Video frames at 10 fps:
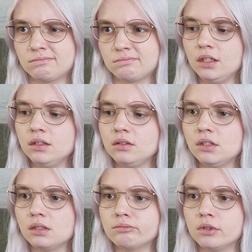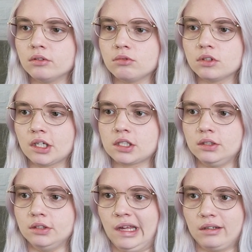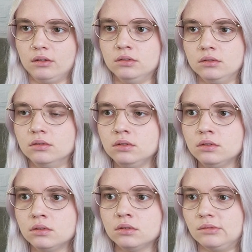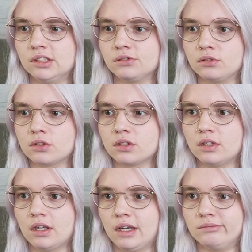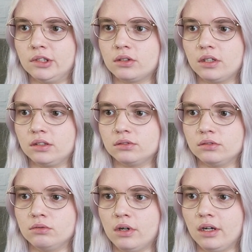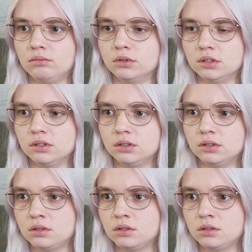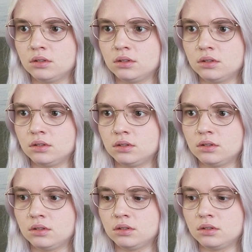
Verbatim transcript: I didn't know their bond was actually that good. I mean, of course, they had been together for a while, but... What I felt was...